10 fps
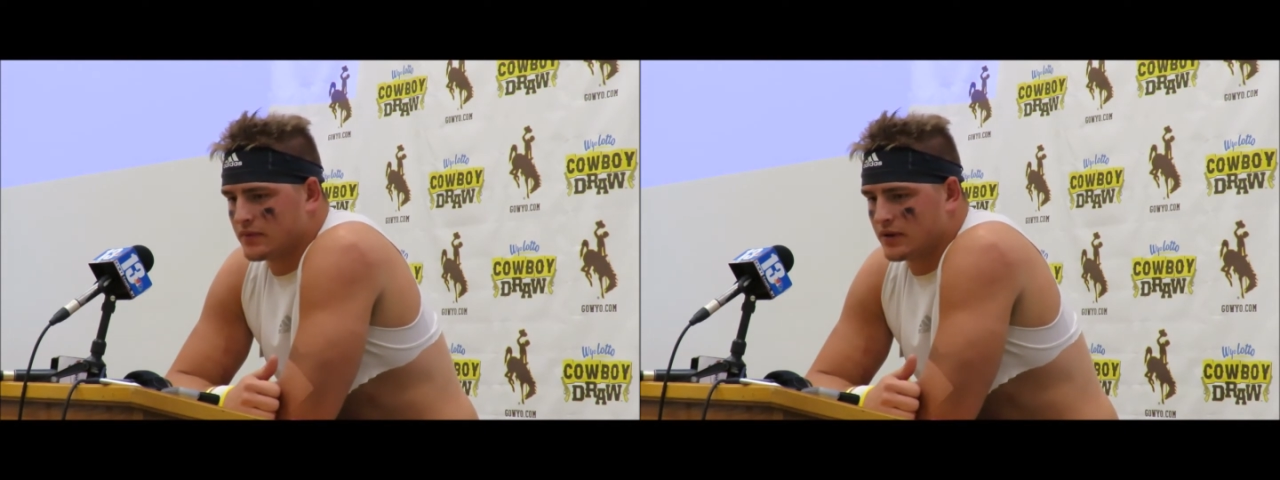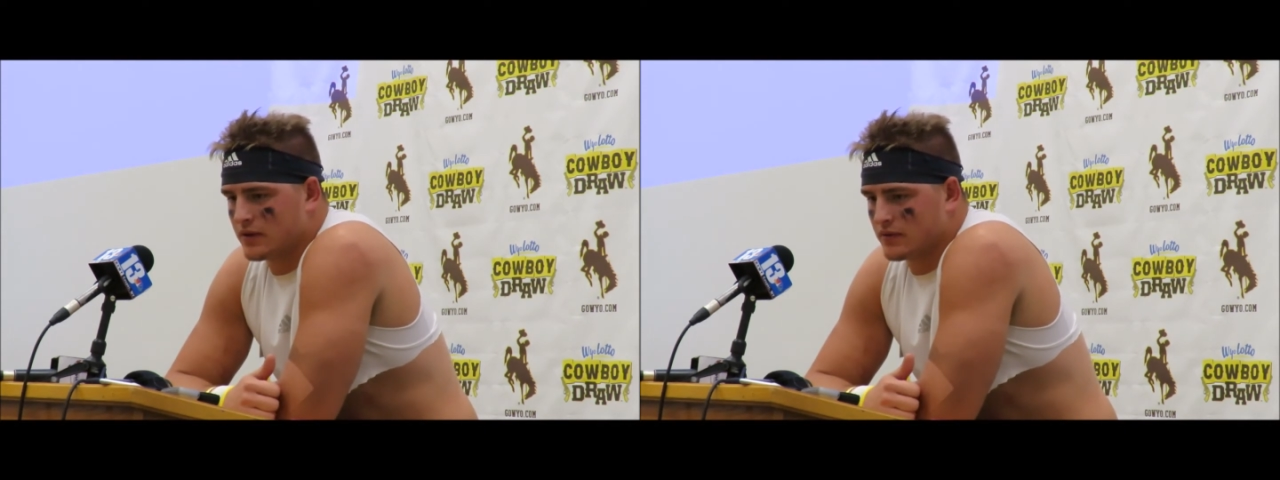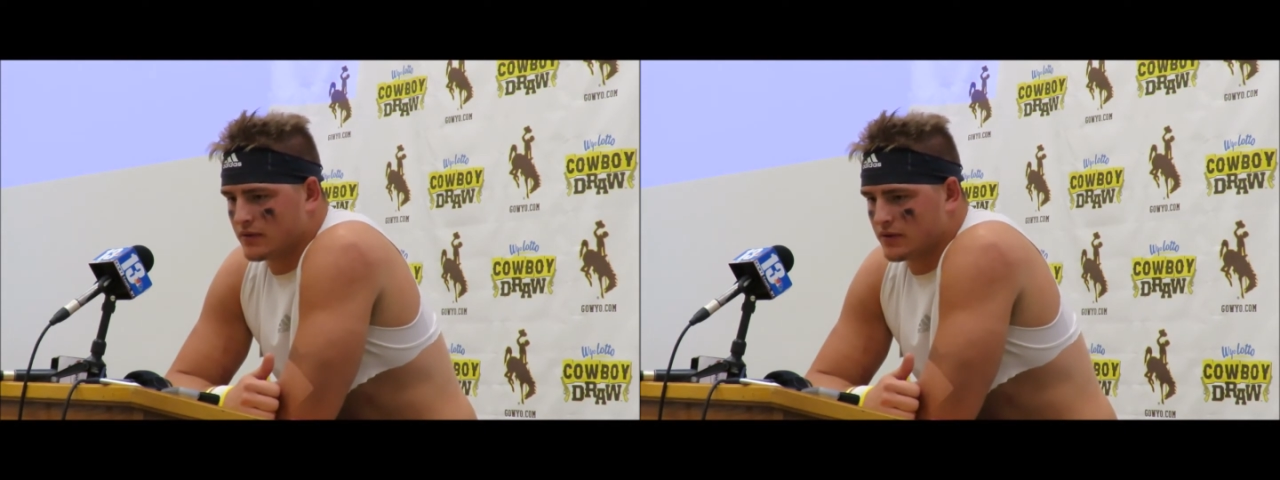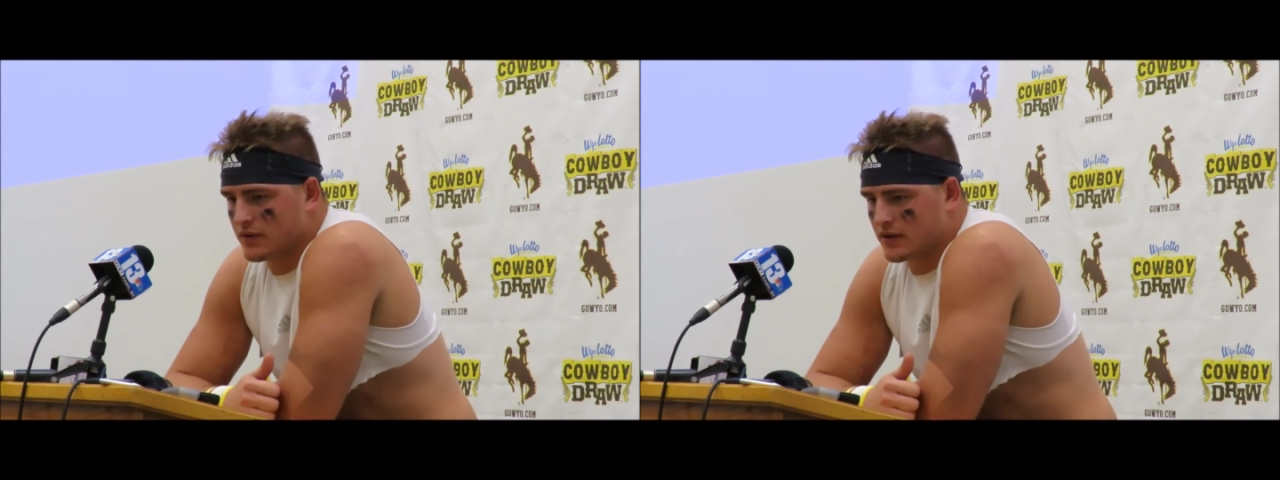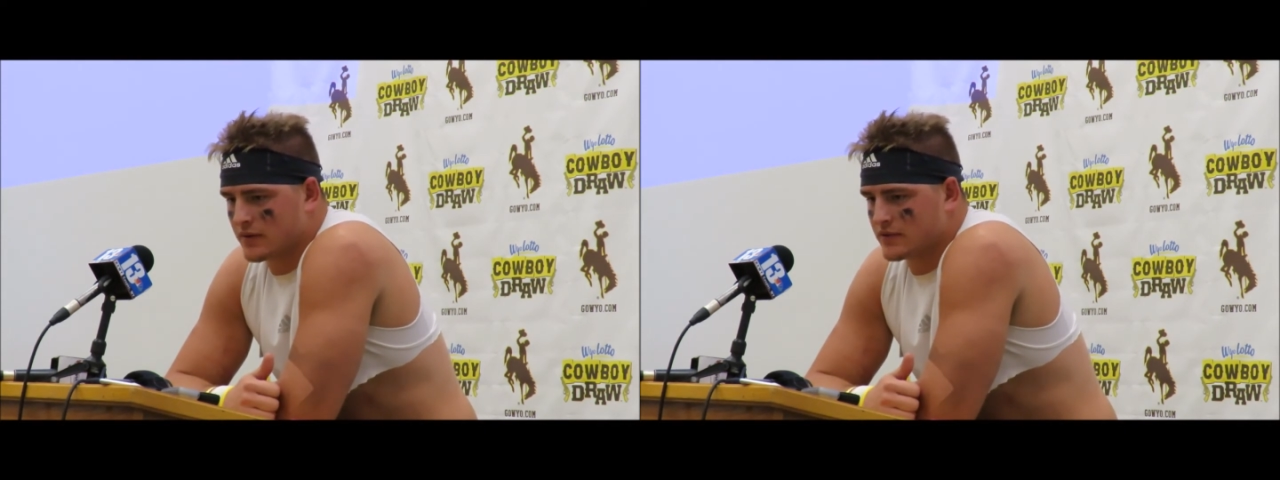you know
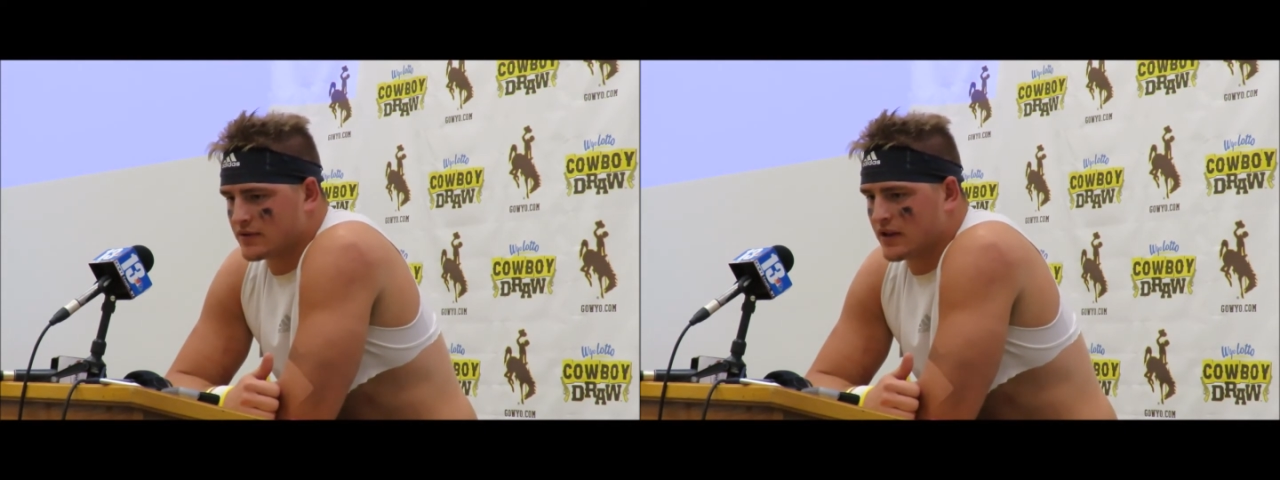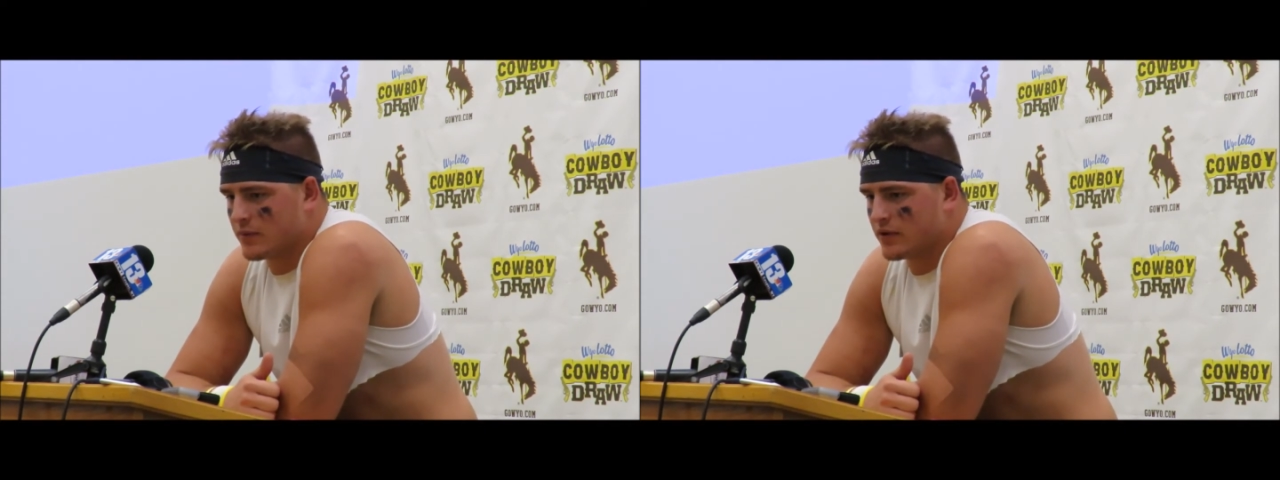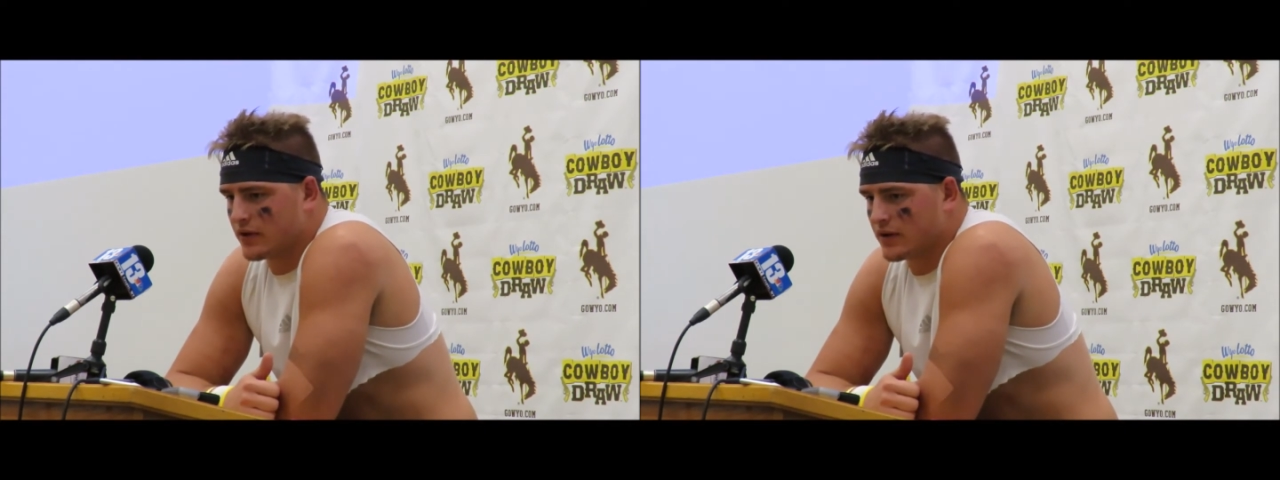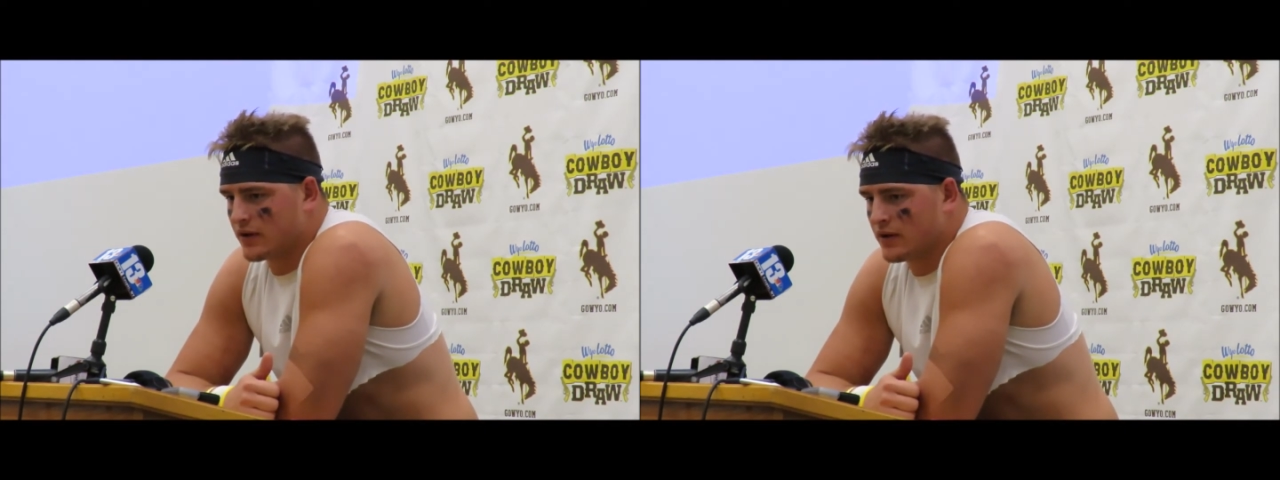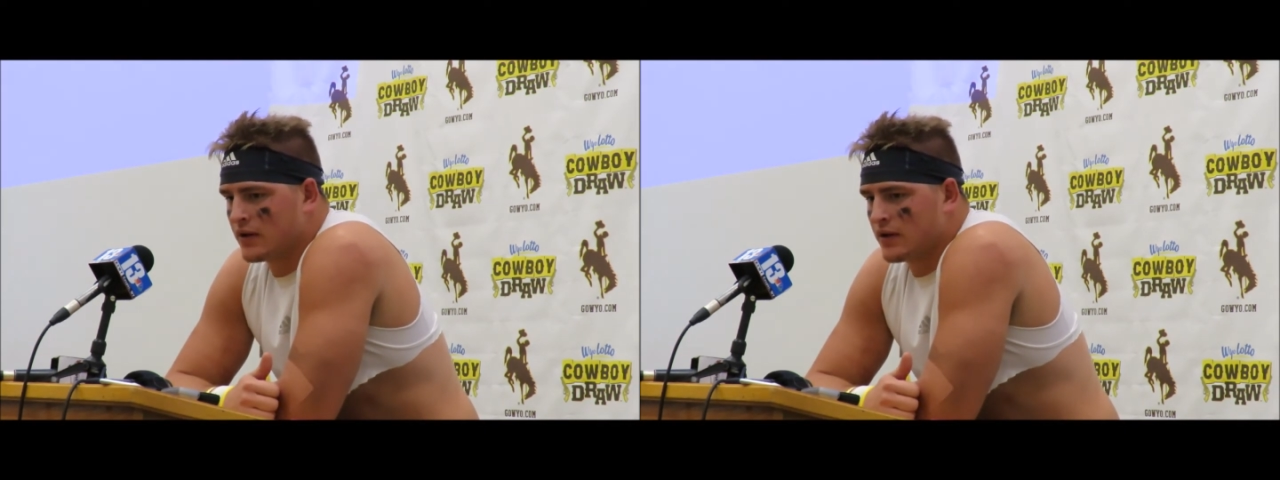there comes a time where you're
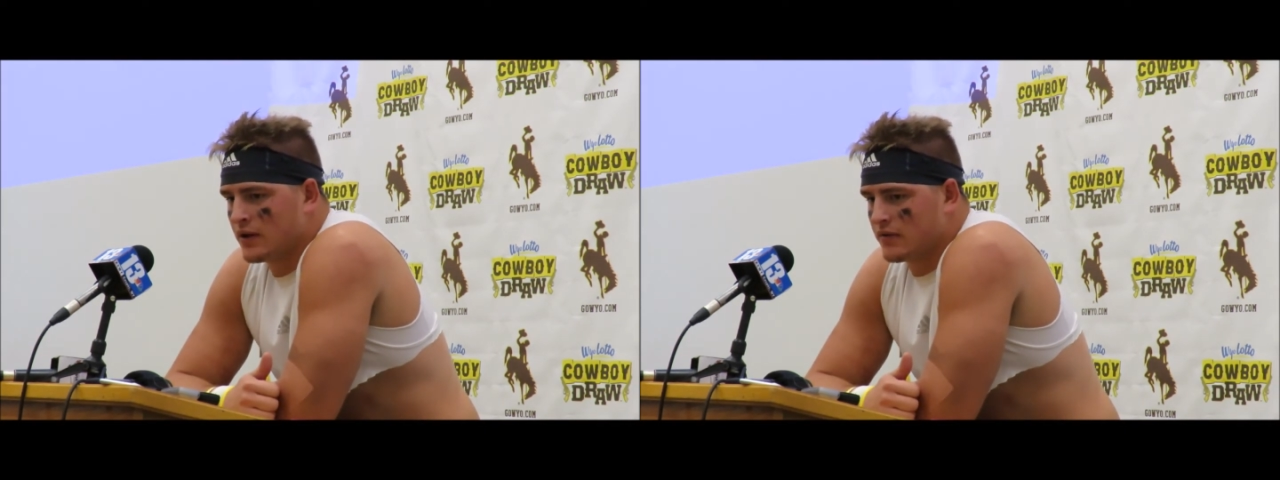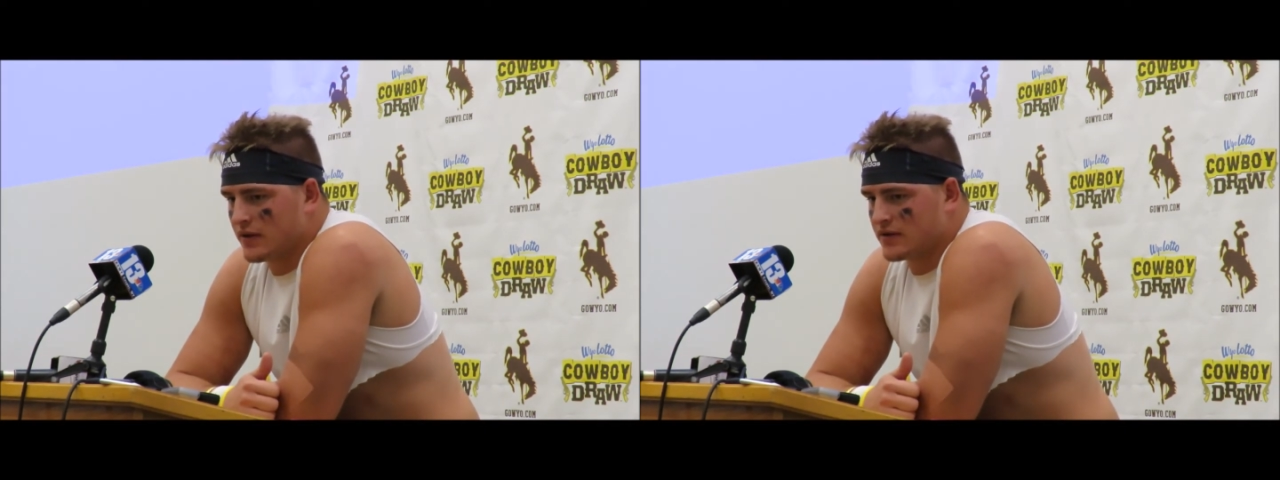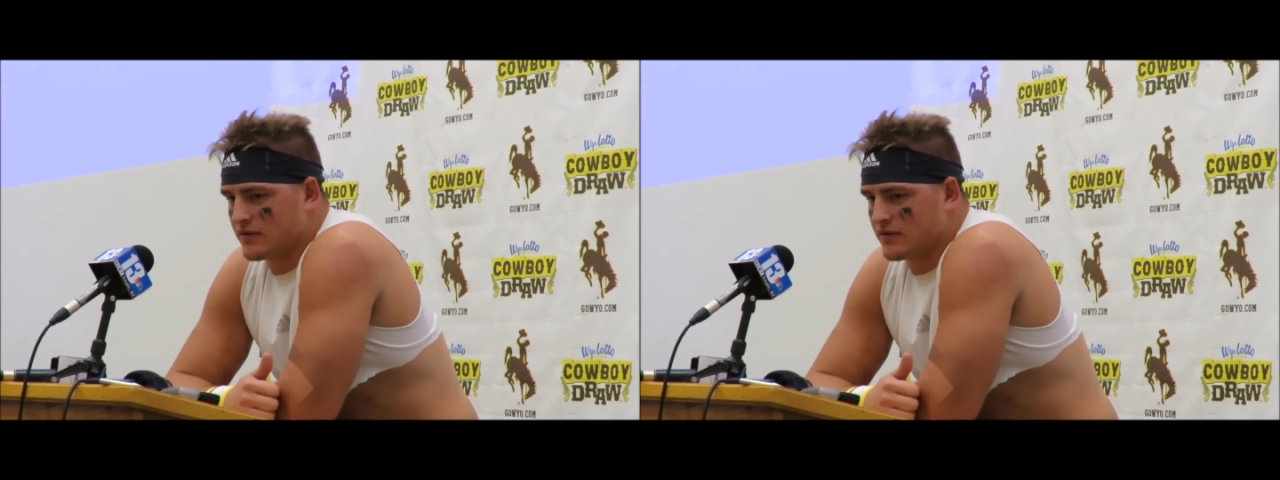gonna face